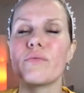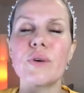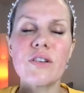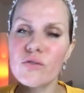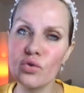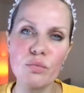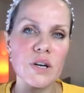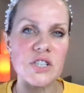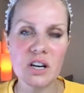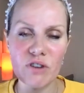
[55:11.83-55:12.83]
when it's too
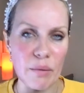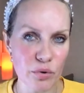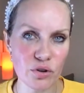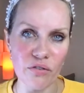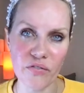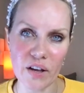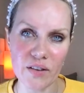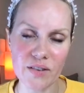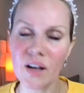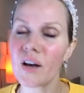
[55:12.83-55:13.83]
much crap on your
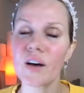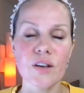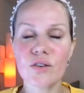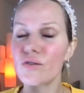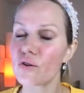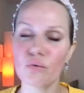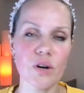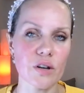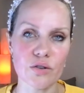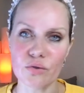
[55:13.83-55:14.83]
face, you don't
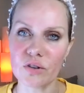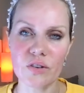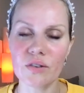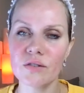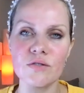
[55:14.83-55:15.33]
want to do this.